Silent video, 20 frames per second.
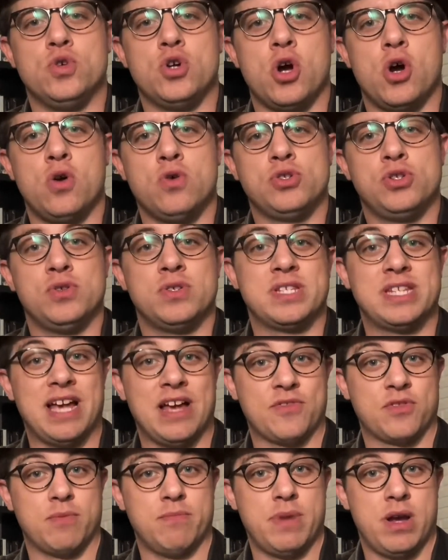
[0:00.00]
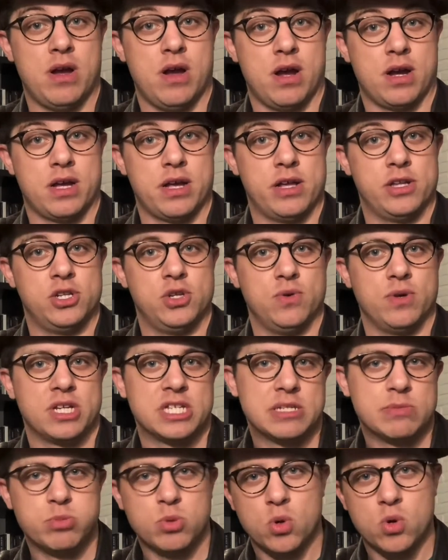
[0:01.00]
go to South America to
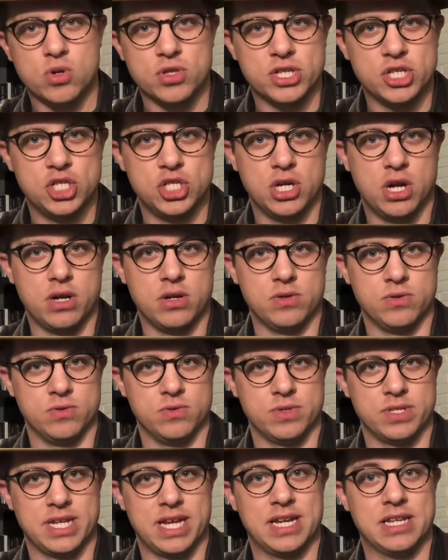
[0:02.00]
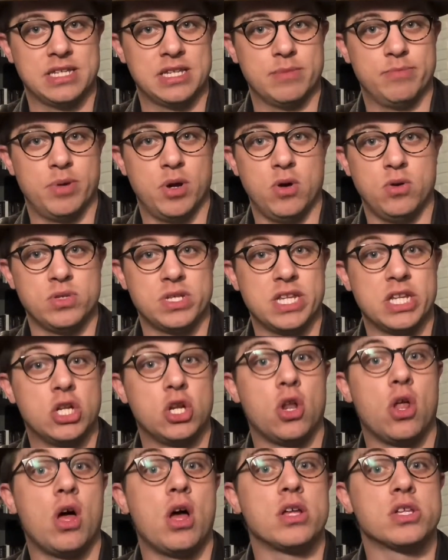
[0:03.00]
explore the jungles and a supposed
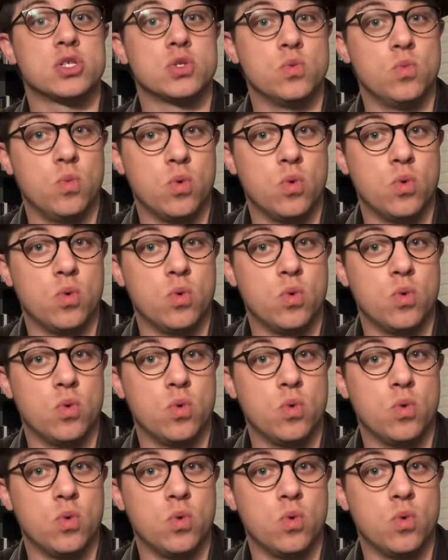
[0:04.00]
lost